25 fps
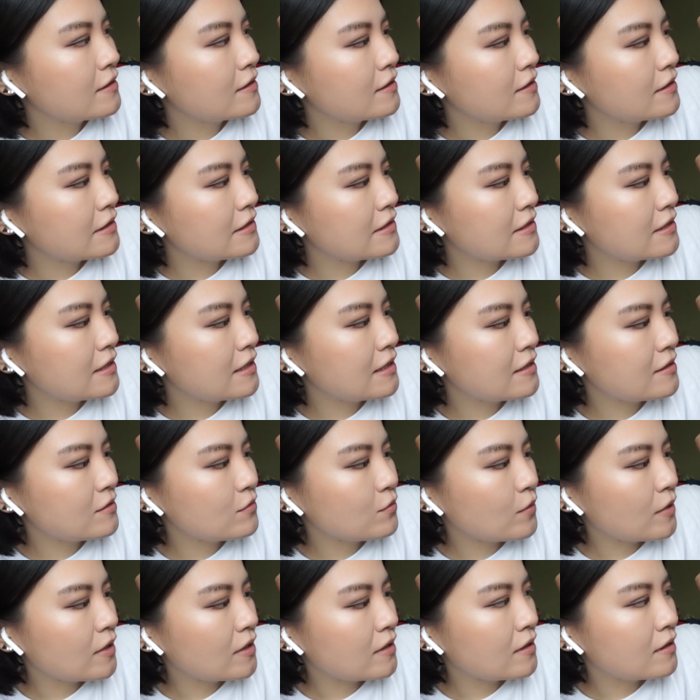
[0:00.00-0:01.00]
It's this
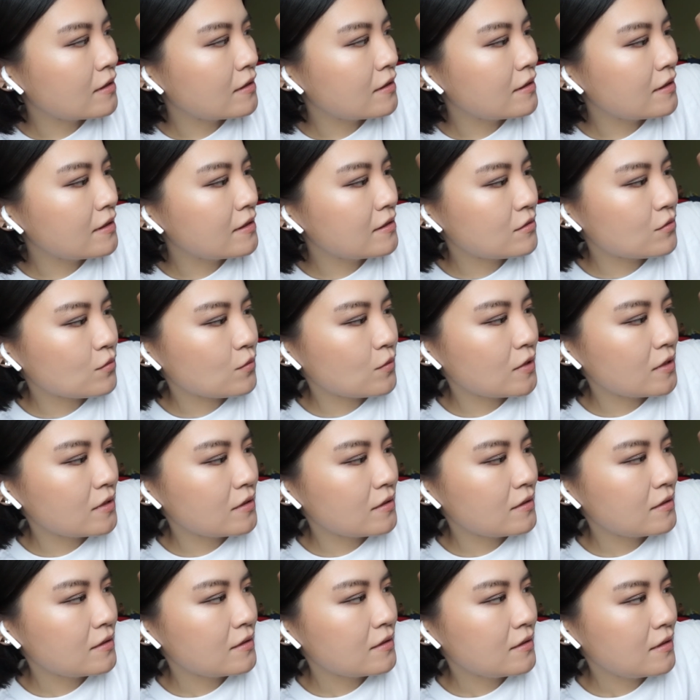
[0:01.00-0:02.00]
one and this
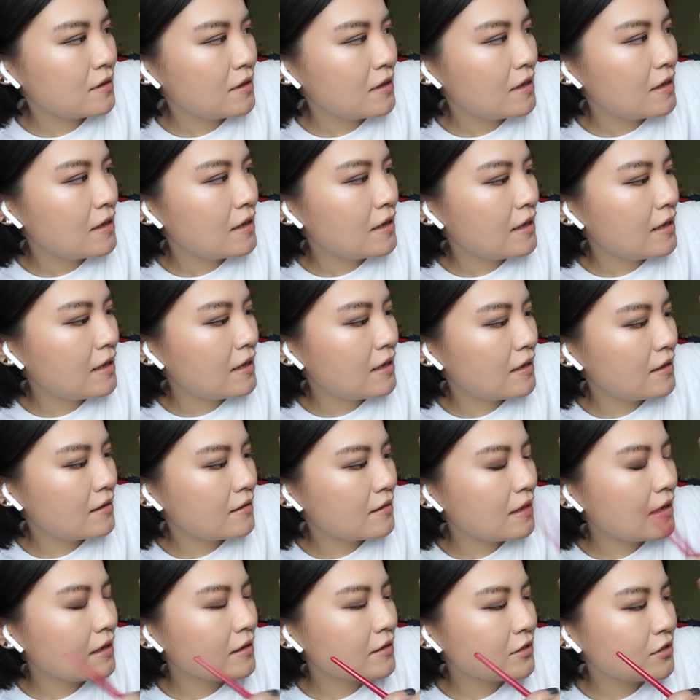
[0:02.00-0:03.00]
one, and
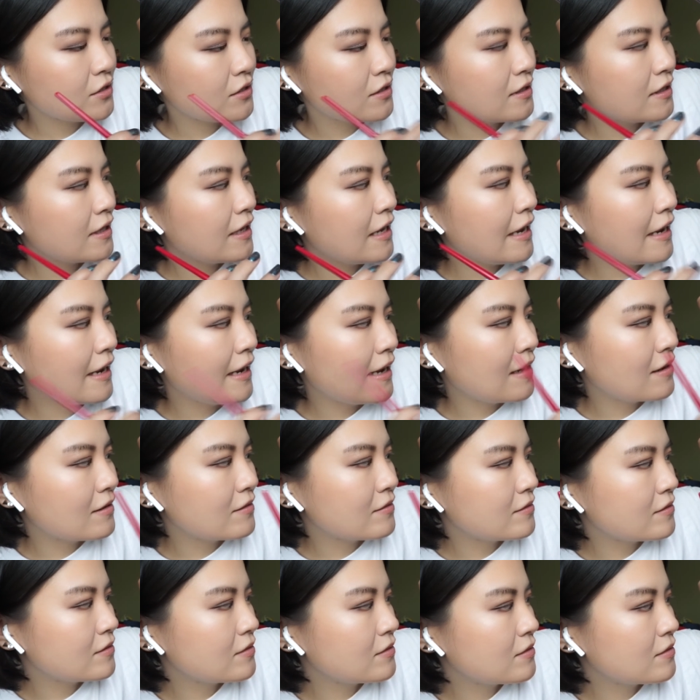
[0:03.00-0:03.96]
actually they have